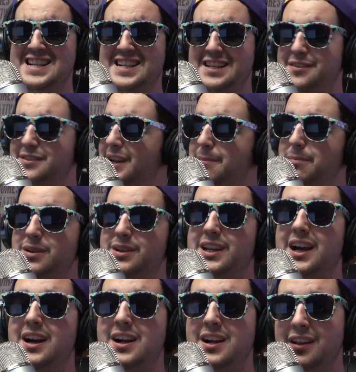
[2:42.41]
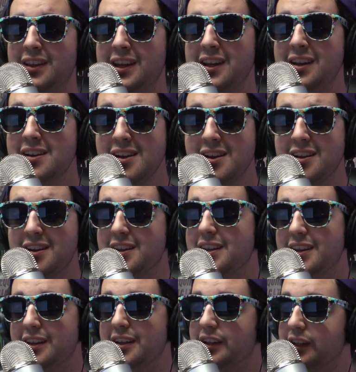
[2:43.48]
You type in calculator,
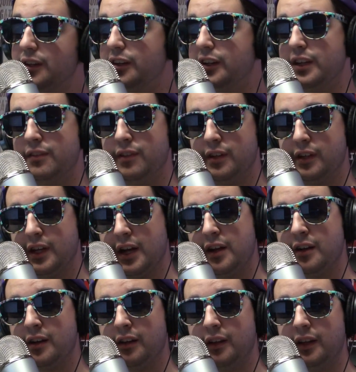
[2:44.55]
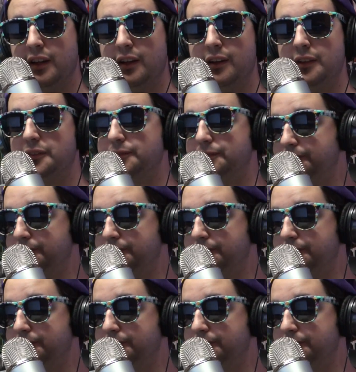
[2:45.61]
it'll give you a calculator.